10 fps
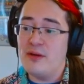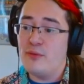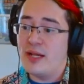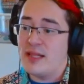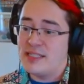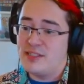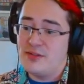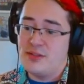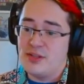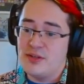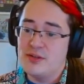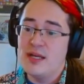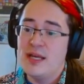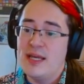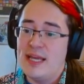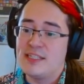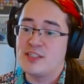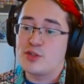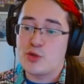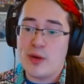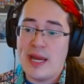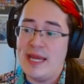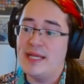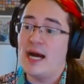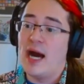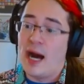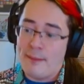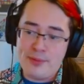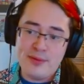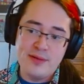what it lets you do is trade up.